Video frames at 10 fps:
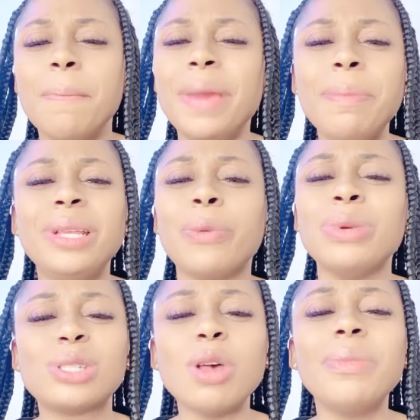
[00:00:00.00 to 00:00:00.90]
Maybe there
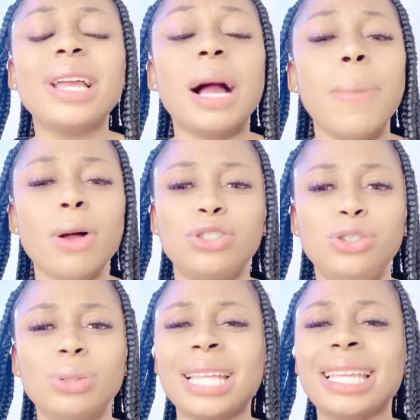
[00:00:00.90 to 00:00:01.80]
is something about
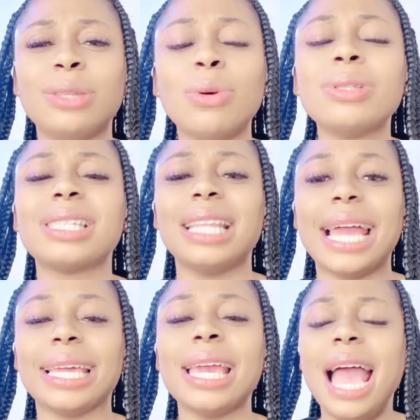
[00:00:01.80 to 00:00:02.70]
you that they don't
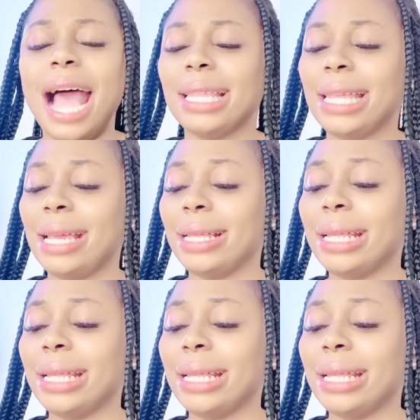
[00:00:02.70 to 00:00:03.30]
like and they,